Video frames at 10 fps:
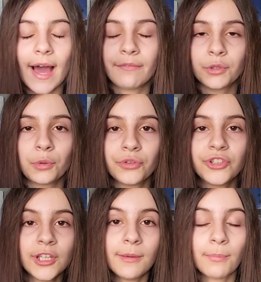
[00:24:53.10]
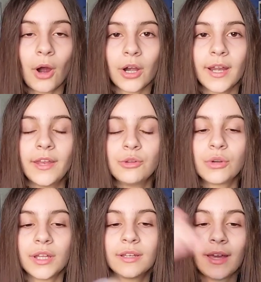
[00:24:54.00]
have a little sticky part and you
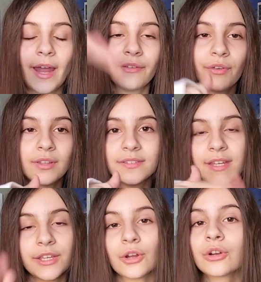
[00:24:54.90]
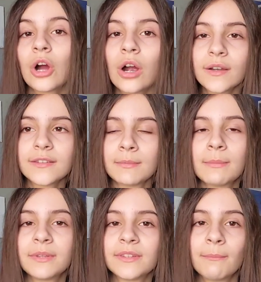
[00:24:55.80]
can kind of stick your cards,
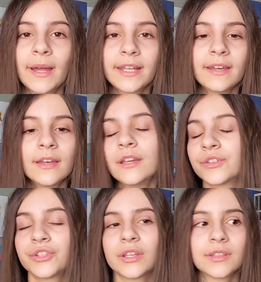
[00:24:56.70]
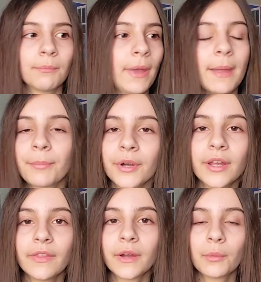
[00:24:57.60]
maybe some money, stick some paper
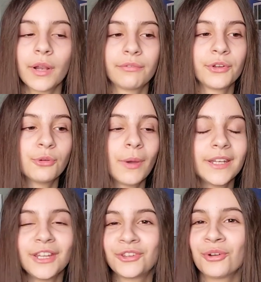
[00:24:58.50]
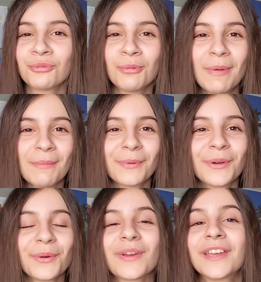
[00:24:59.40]
in there, whatever you might need to
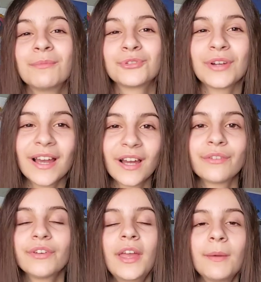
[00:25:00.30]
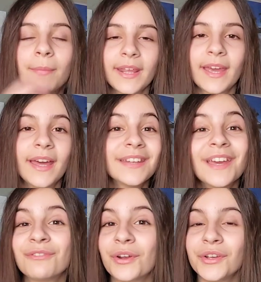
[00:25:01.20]
remember or keep track of. But again,
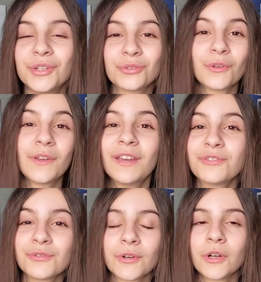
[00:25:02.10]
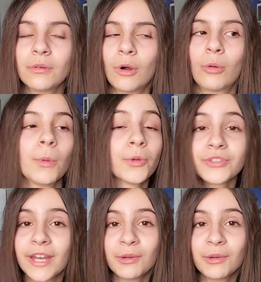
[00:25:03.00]
a very useful gift for almost